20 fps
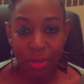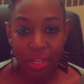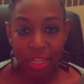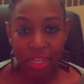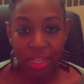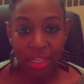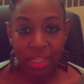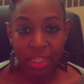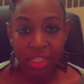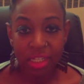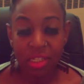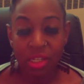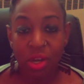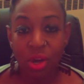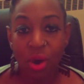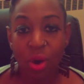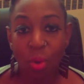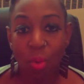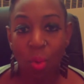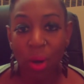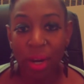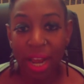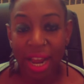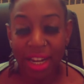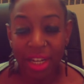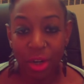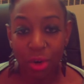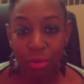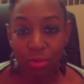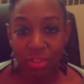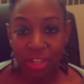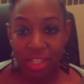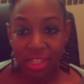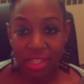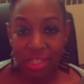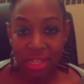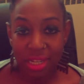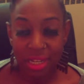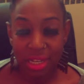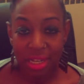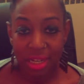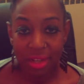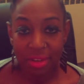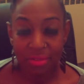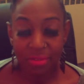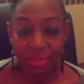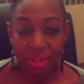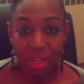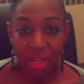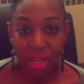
is when I don't receive